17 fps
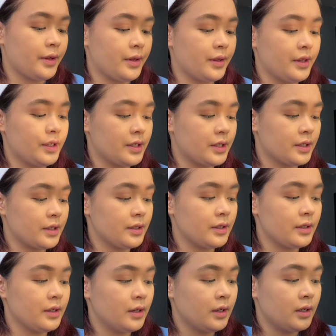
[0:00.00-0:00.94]
this,
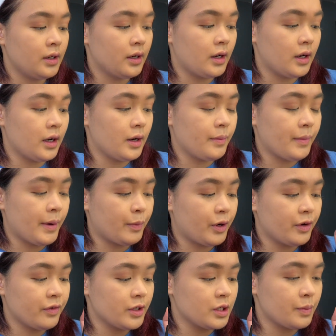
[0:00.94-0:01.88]
my
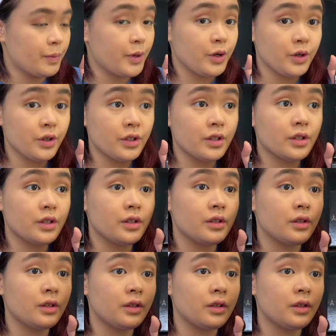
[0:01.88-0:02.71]
boyfriend's purse.